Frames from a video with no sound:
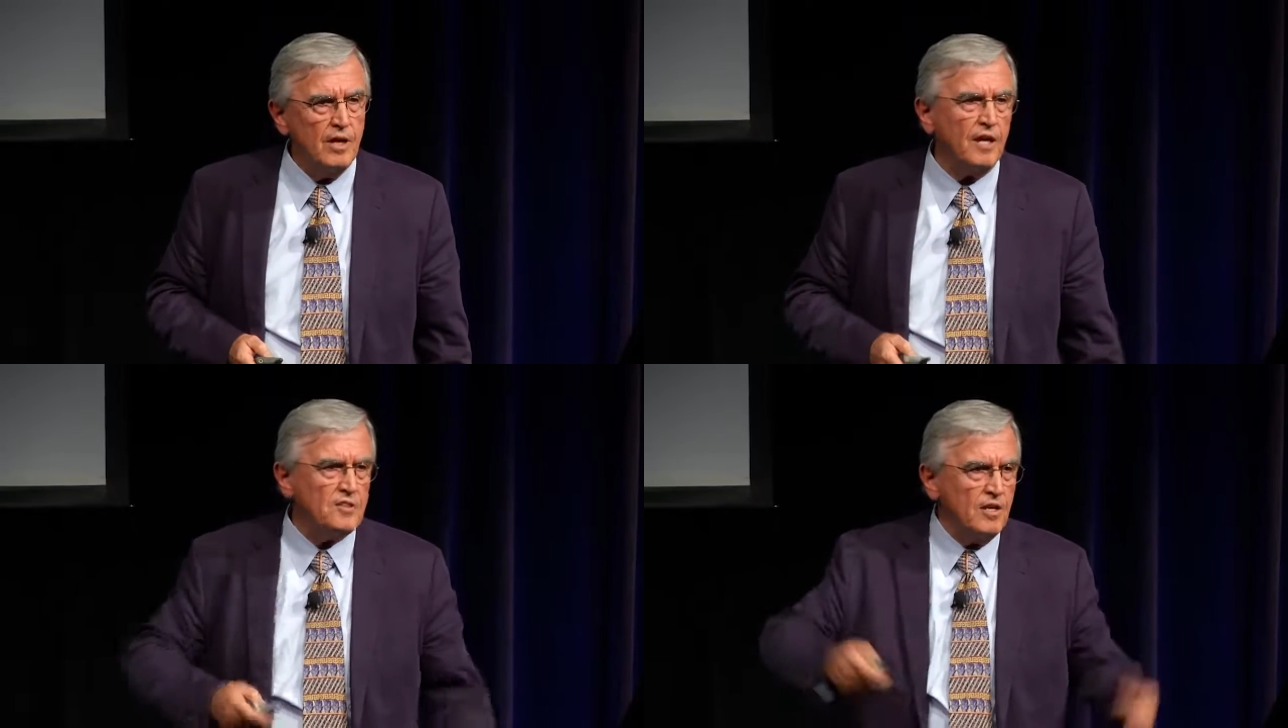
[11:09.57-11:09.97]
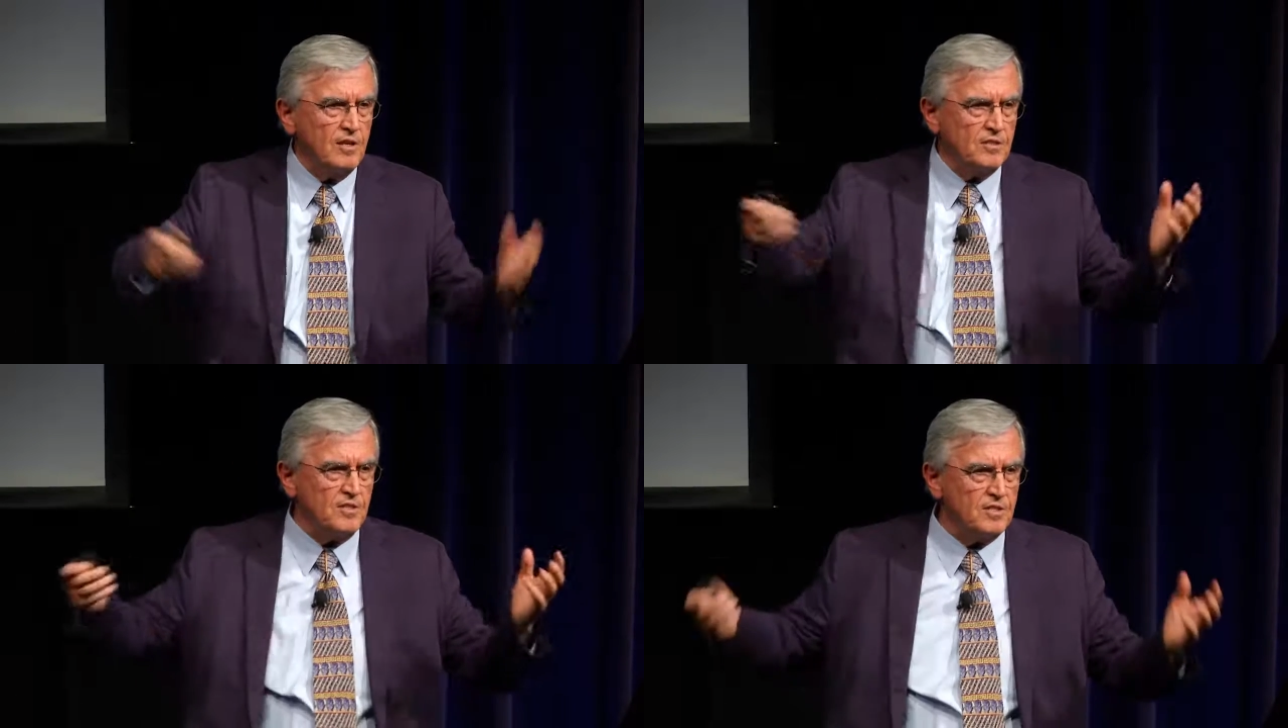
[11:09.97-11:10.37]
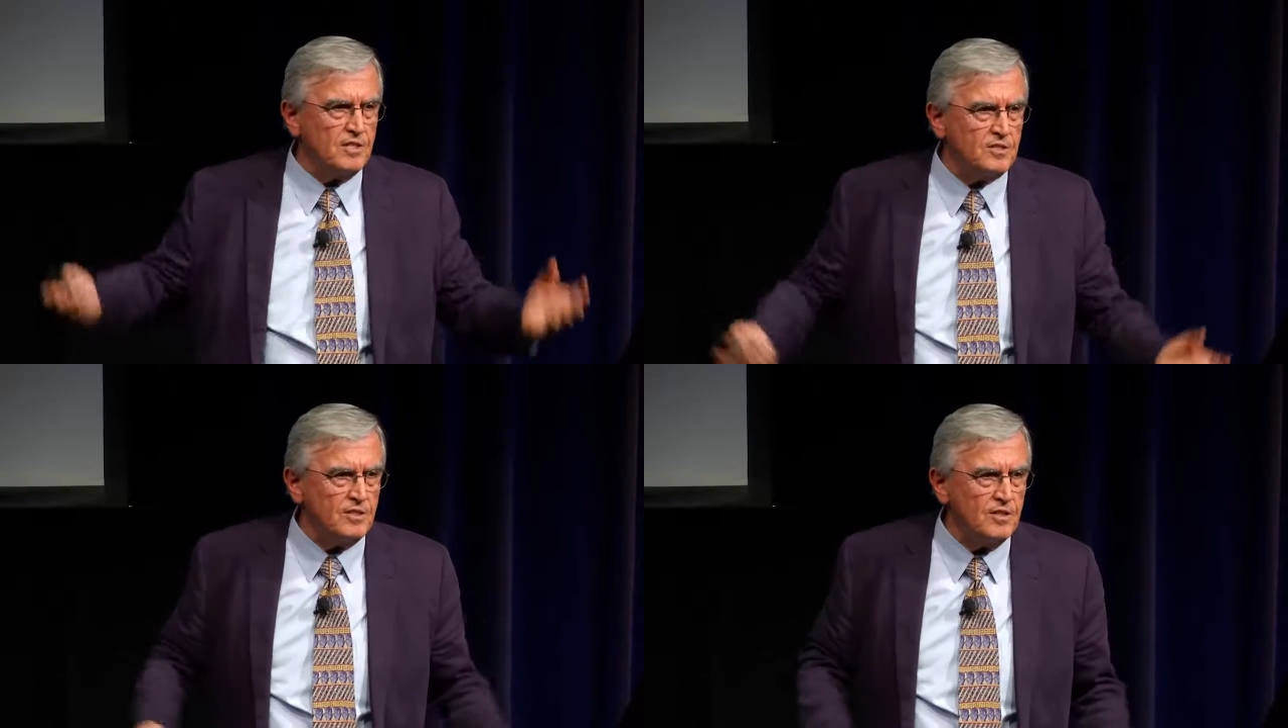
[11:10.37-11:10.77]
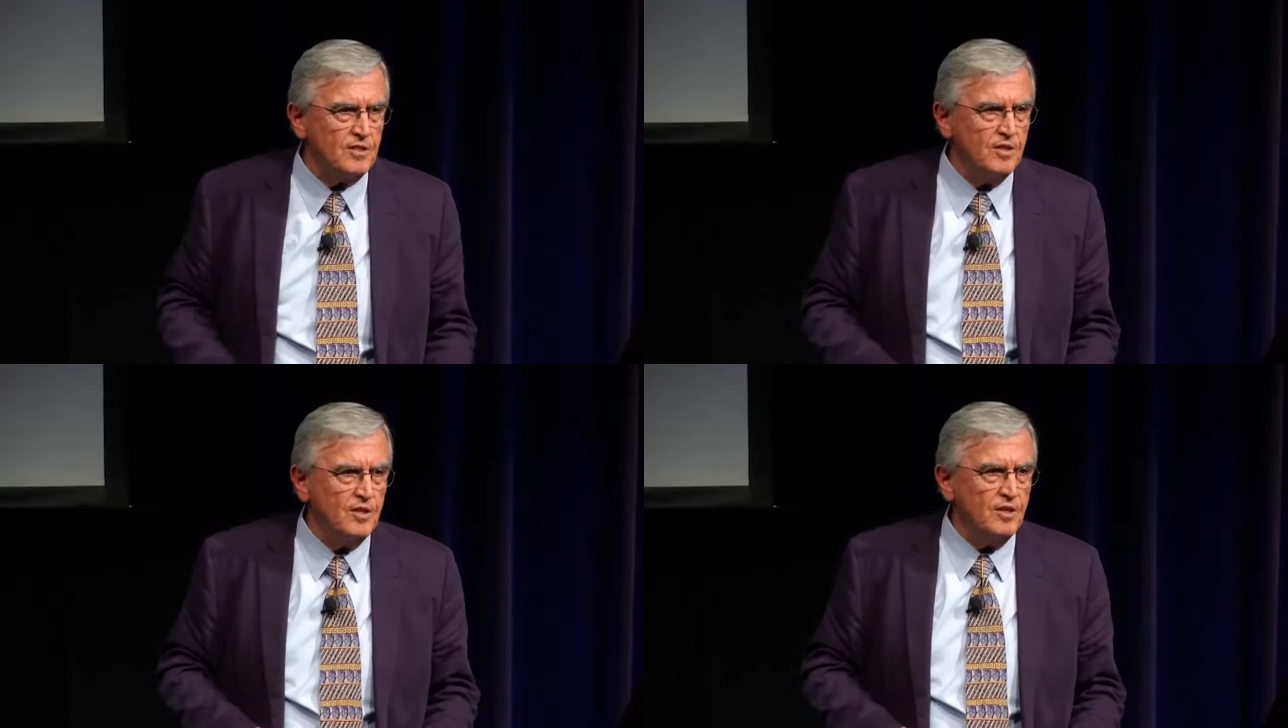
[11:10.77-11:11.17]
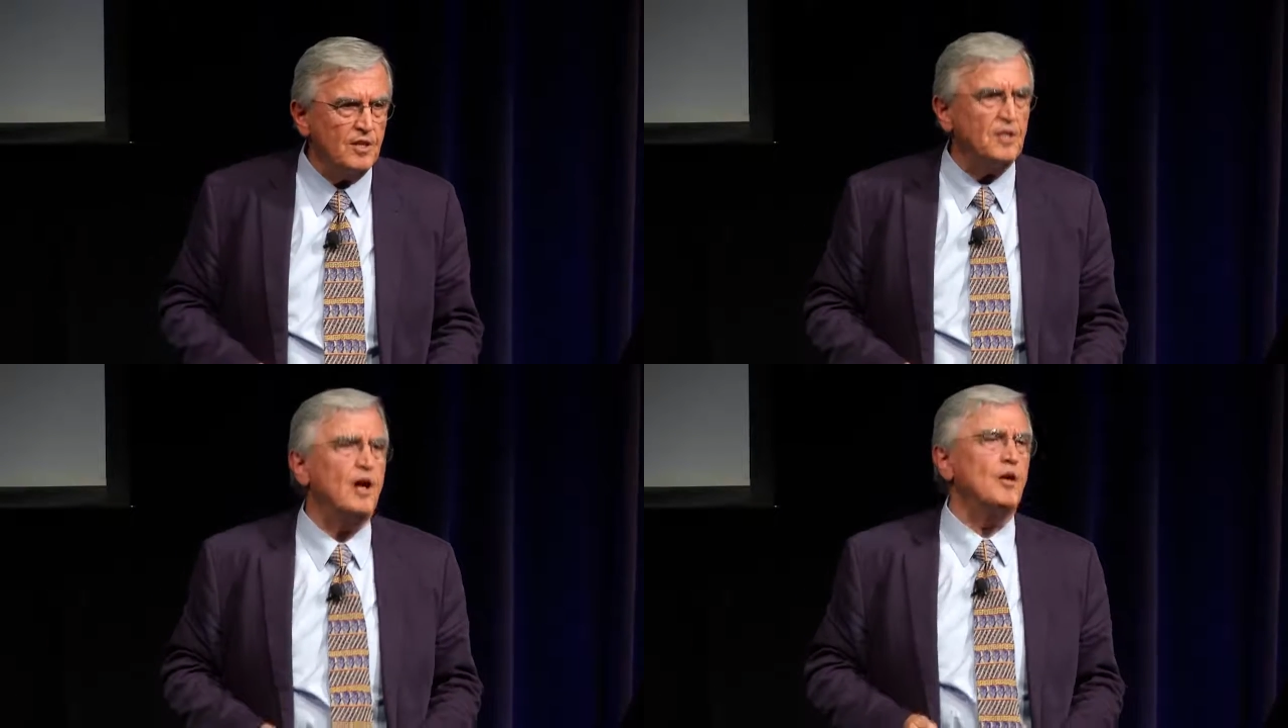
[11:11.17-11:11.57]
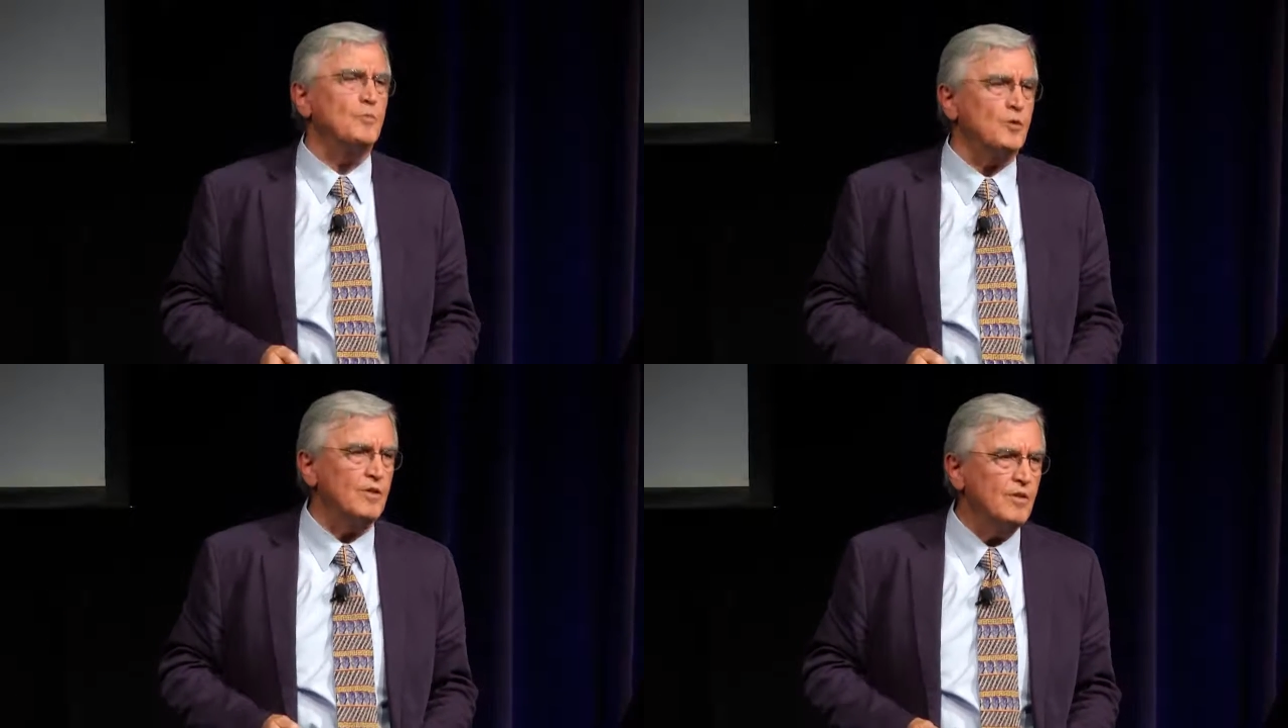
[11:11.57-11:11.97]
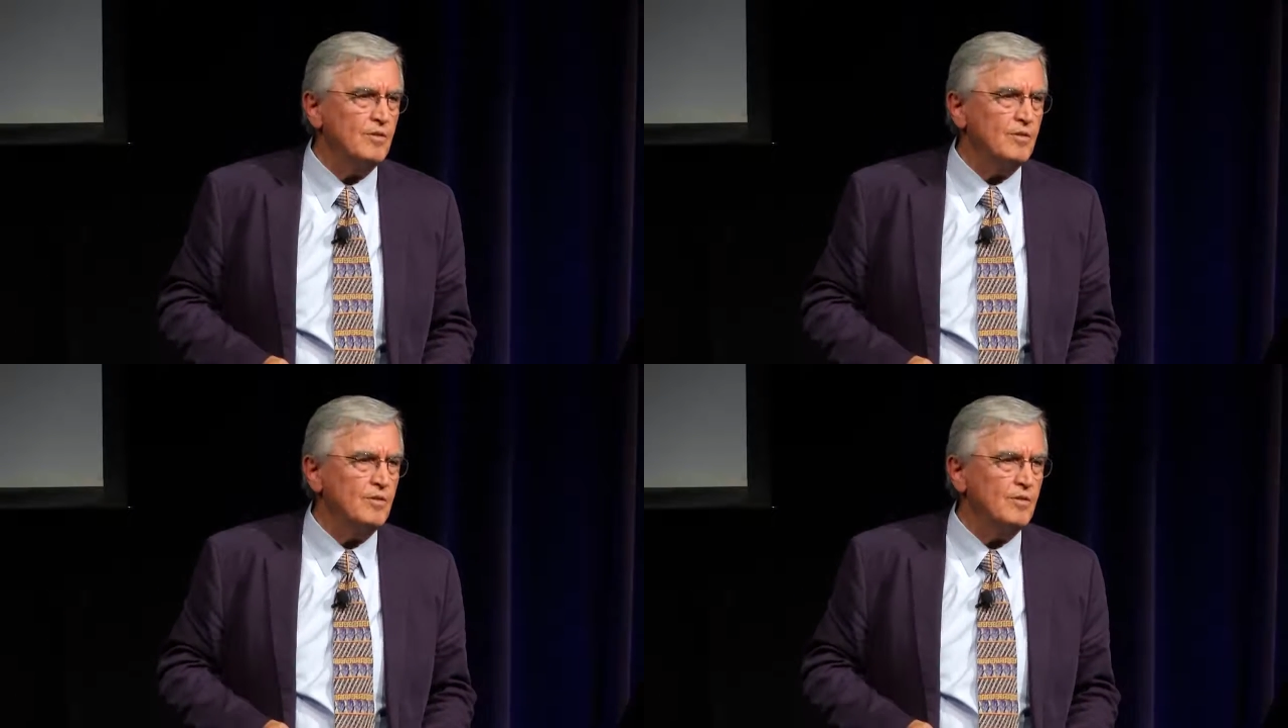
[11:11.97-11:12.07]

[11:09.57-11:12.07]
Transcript: Excellence is easier than harmony,